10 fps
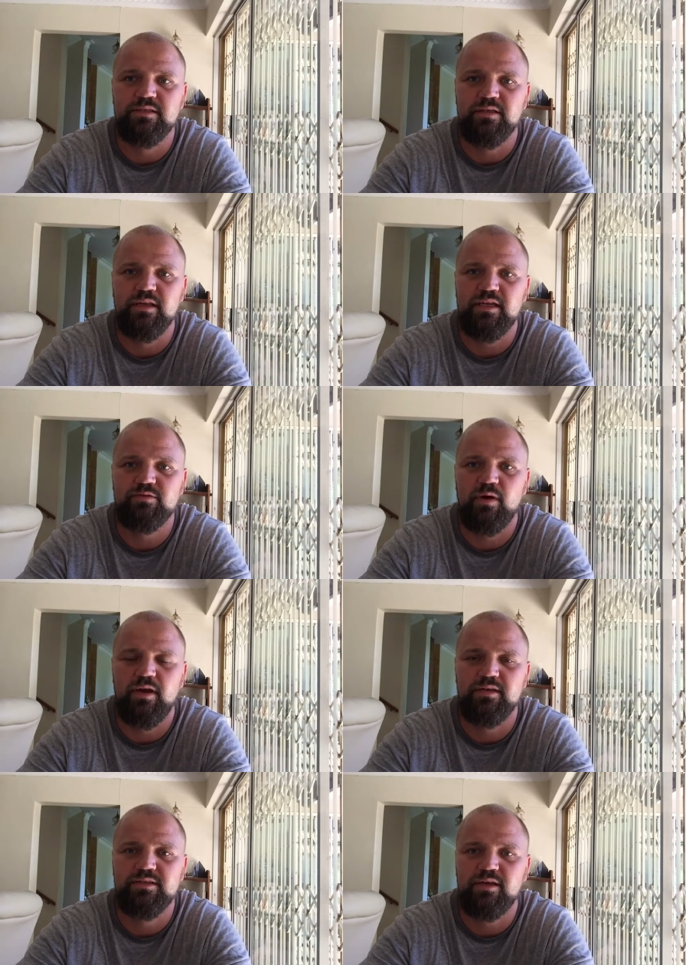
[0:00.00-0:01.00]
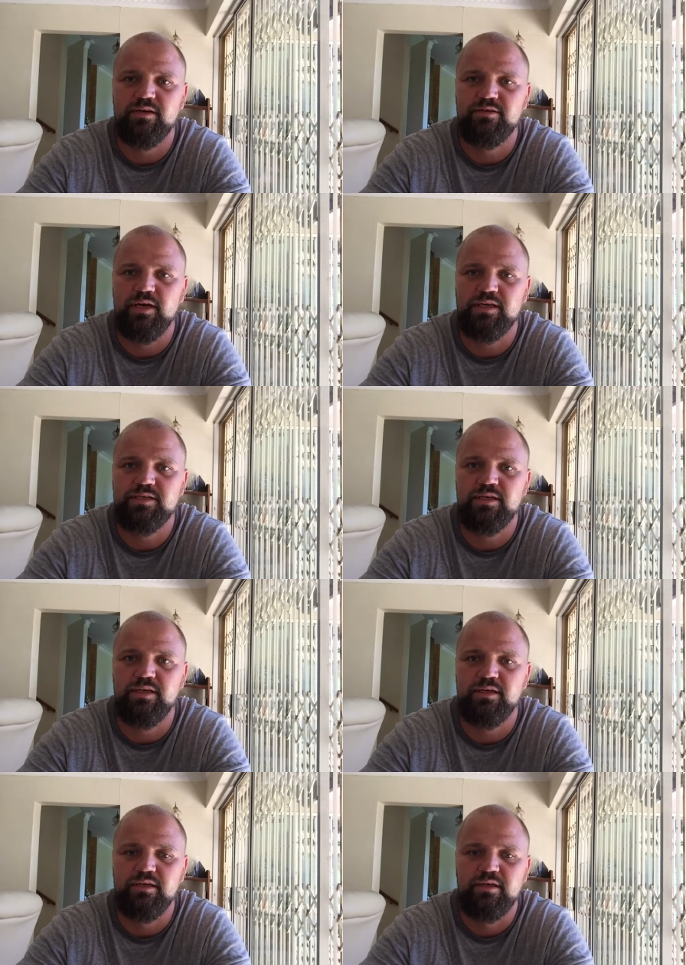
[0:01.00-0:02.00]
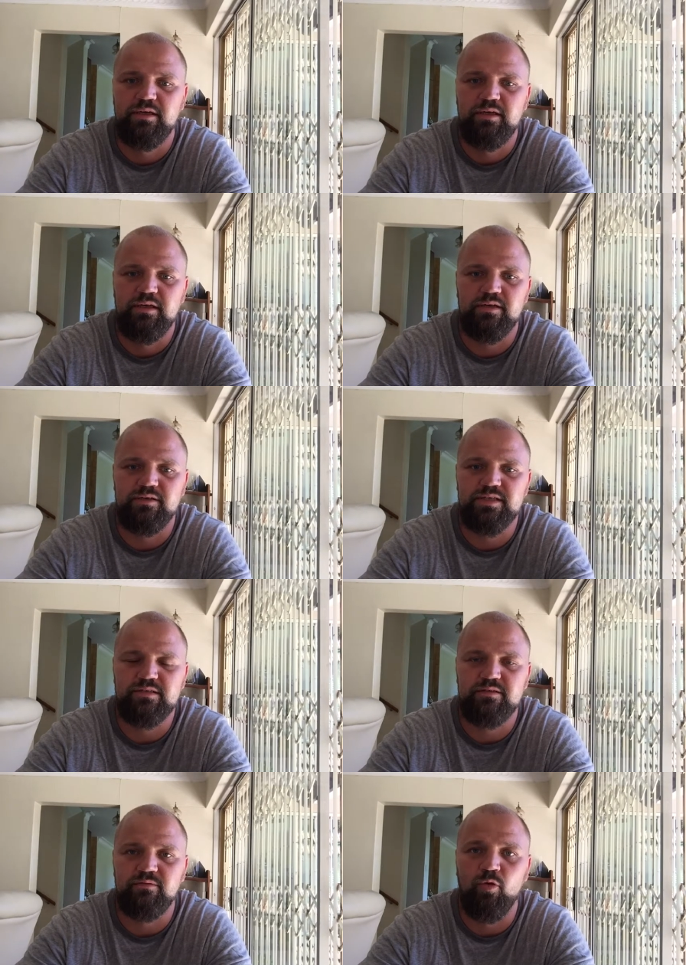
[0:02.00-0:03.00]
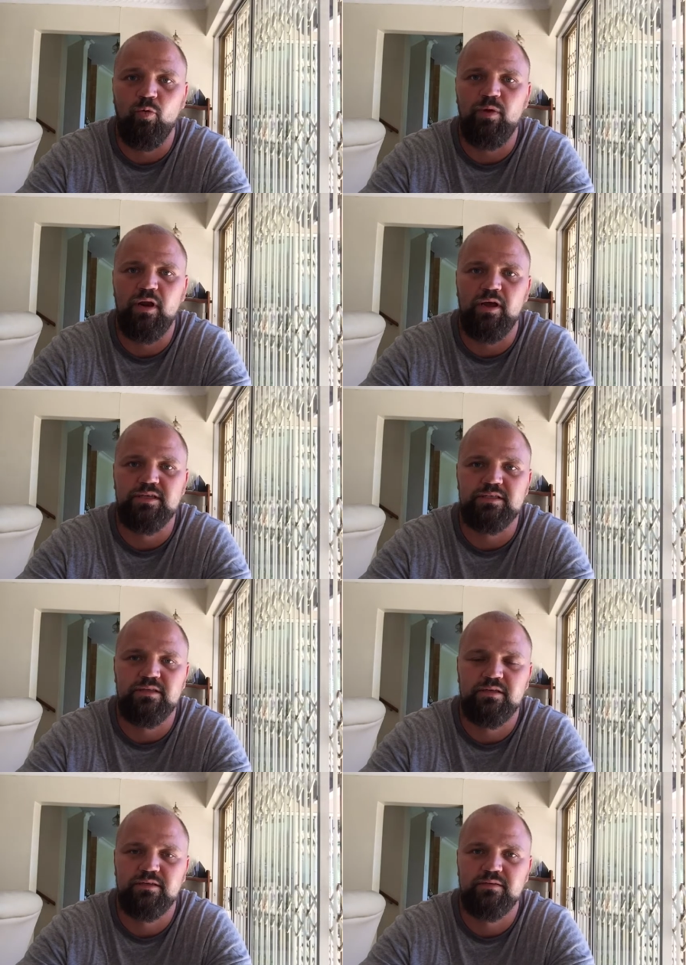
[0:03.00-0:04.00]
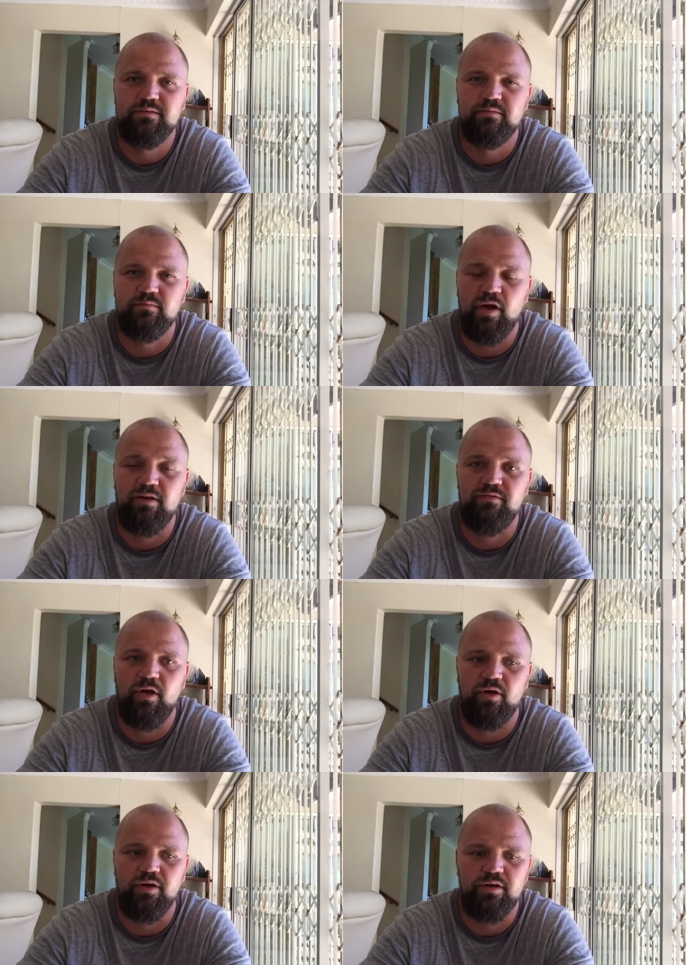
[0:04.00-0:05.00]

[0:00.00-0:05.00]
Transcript: And that's why I decided to actually, you know, just normalize my vlog